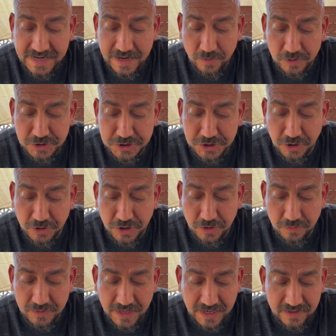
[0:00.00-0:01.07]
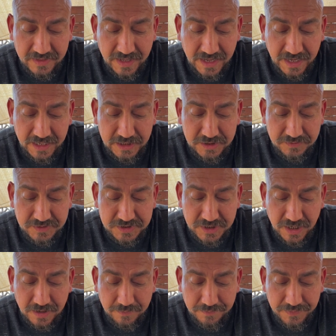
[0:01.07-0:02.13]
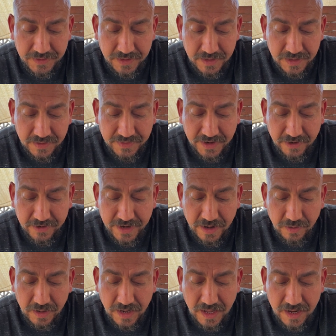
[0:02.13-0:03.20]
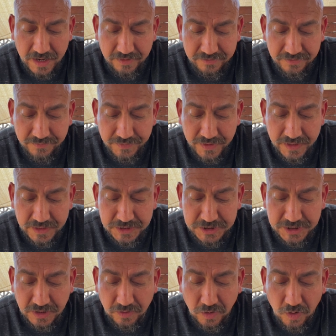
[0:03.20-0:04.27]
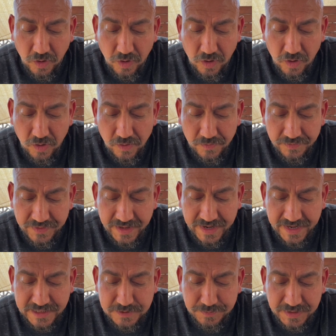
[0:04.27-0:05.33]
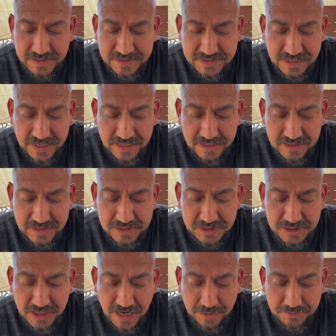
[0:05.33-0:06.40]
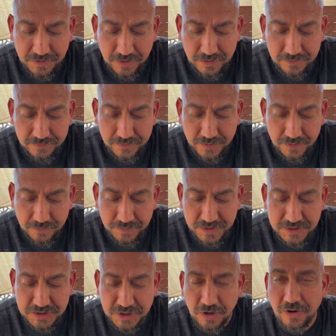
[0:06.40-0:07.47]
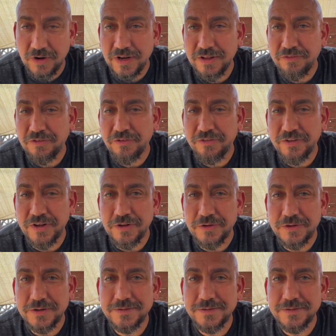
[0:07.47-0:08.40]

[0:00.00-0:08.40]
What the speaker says: assure you that in the age of some that are now alive, shall all that has been said in this chapter be certainly fulfilled.